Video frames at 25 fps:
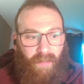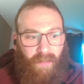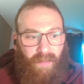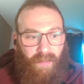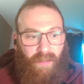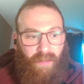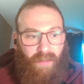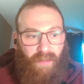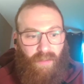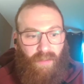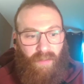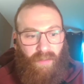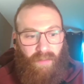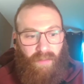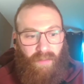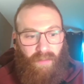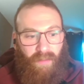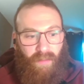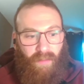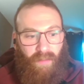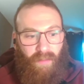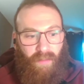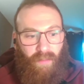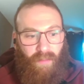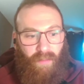then
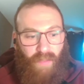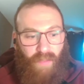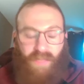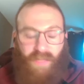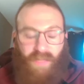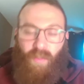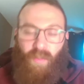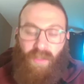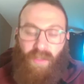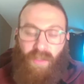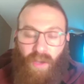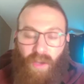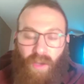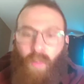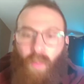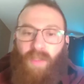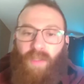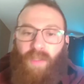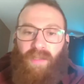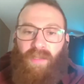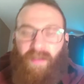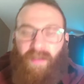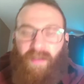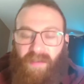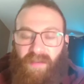the reason we know
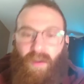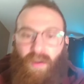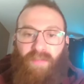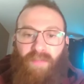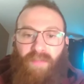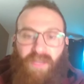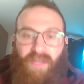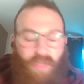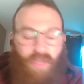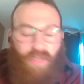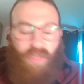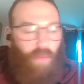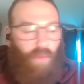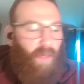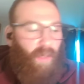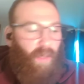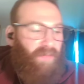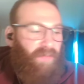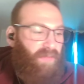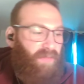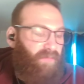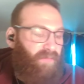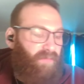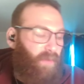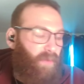we detected gravitational
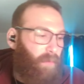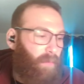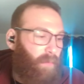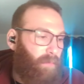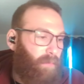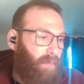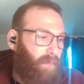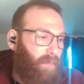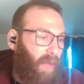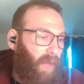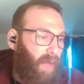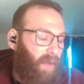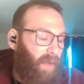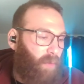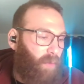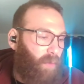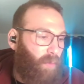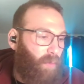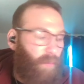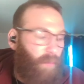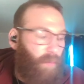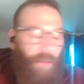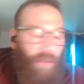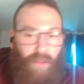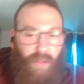waves from black
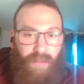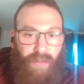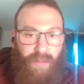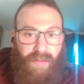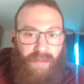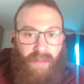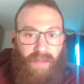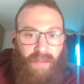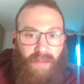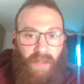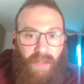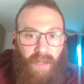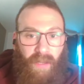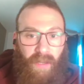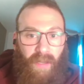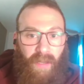hole mergers